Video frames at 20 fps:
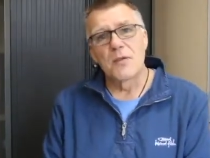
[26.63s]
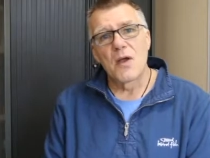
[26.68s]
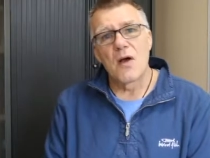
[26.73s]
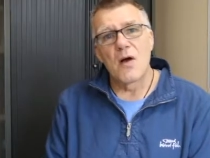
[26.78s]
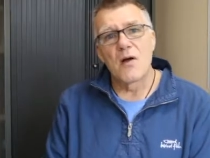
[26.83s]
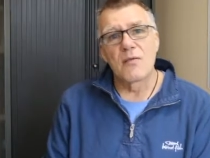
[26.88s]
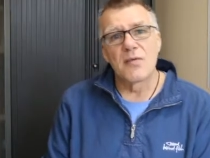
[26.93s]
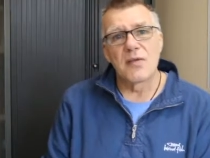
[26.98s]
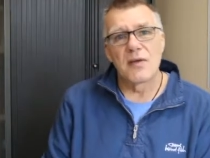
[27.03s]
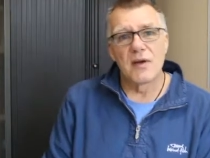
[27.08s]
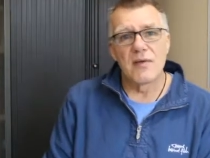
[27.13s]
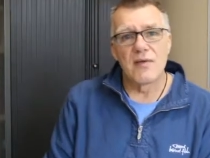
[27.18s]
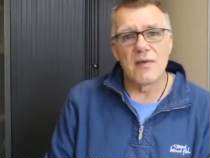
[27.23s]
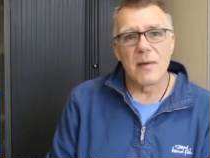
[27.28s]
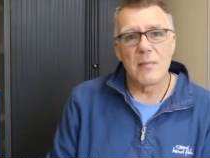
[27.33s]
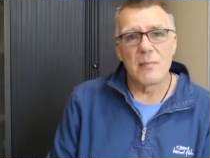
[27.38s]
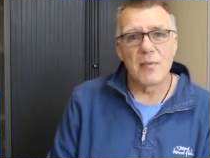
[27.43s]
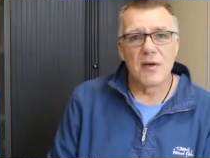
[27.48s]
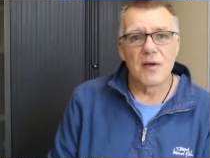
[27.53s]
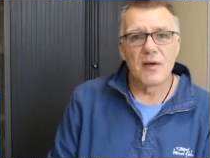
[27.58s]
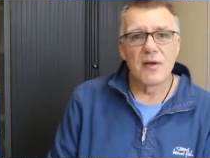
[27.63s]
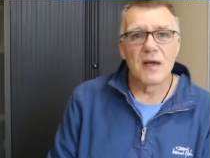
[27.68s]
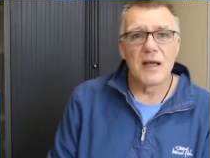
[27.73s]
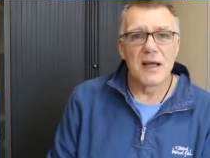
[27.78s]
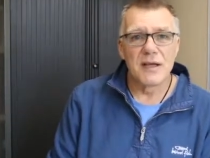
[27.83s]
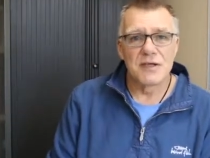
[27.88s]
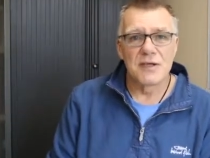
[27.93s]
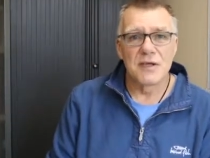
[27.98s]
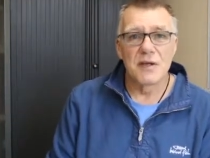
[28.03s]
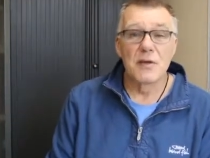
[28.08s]
of the November
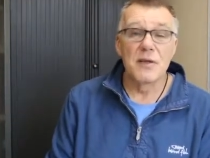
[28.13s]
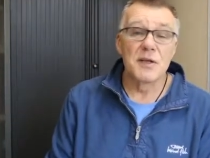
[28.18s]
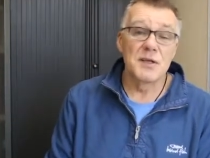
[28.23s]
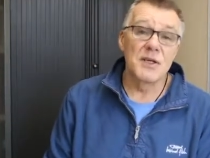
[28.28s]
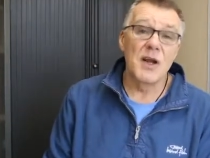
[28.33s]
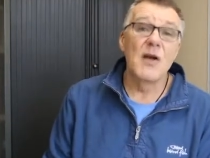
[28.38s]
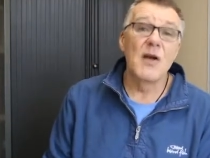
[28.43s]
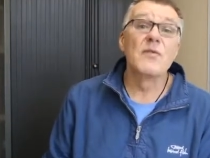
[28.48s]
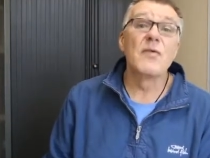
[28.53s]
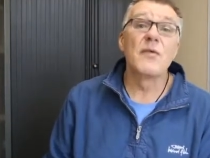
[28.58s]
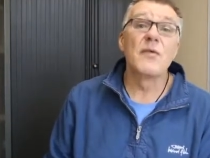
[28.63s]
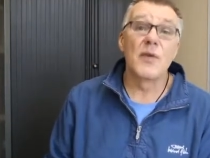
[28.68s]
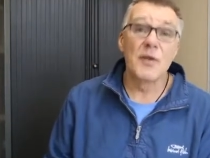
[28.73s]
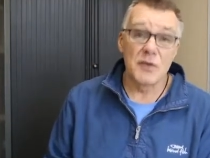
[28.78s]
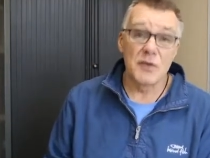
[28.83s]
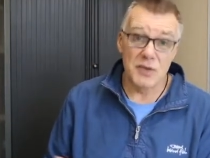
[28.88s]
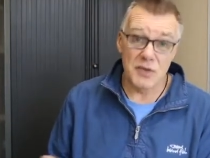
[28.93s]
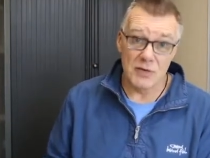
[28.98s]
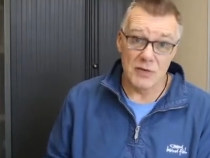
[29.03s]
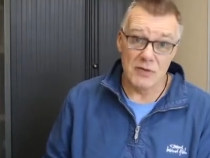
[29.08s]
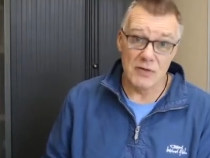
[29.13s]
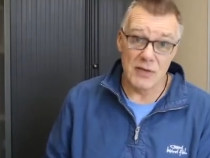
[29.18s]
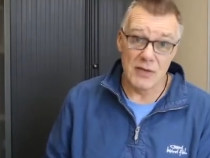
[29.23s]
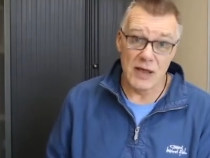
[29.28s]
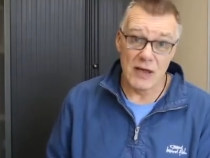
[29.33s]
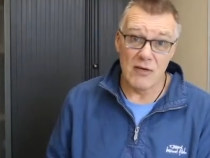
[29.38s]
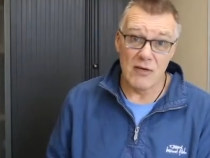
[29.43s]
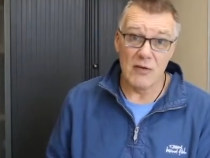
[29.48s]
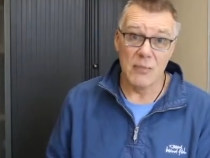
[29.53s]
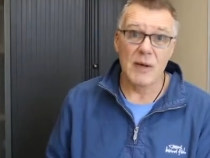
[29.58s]
issue. There's an overview story
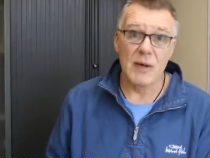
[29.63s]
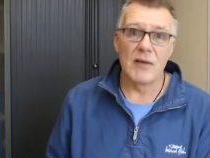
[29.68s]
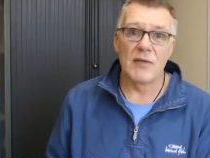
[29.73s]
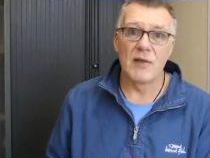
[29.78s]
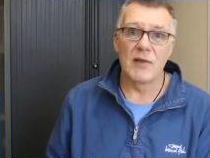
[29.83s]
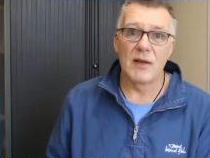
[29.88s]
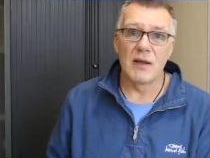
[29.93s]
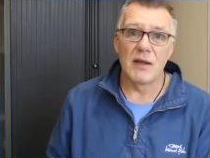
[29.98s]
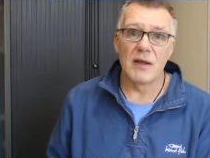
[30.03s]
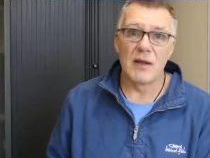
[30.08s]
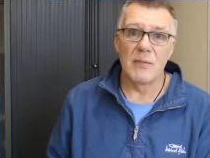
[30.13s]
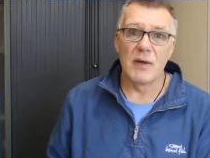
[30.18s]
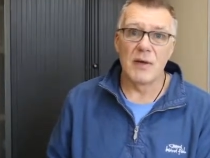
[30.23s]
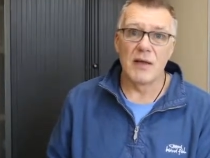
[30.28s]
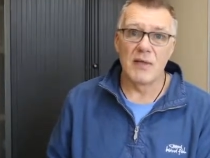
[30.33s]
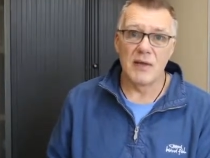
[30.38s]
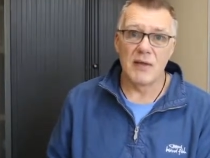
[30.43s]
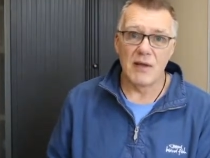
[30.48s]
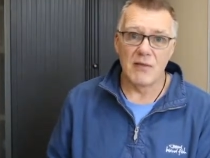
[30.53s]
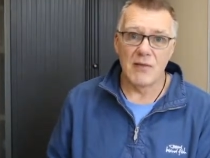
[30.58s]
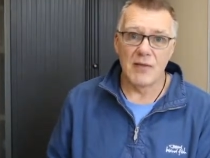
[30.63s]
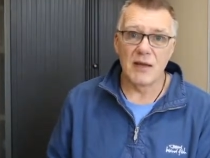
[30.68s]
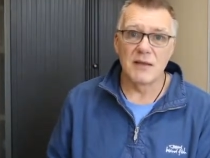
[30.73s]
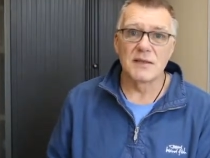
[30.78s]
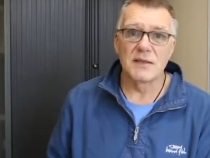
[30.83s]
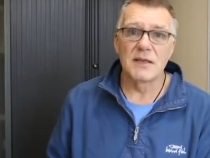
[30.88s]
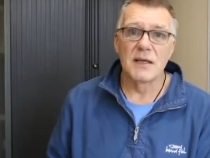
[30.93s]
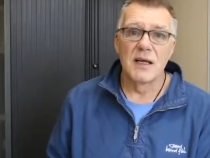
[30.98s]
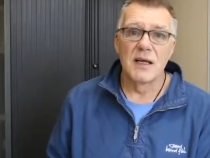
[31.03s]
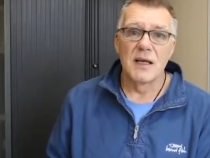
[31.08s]
there about the, about the
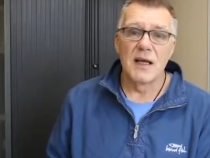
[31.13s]
event.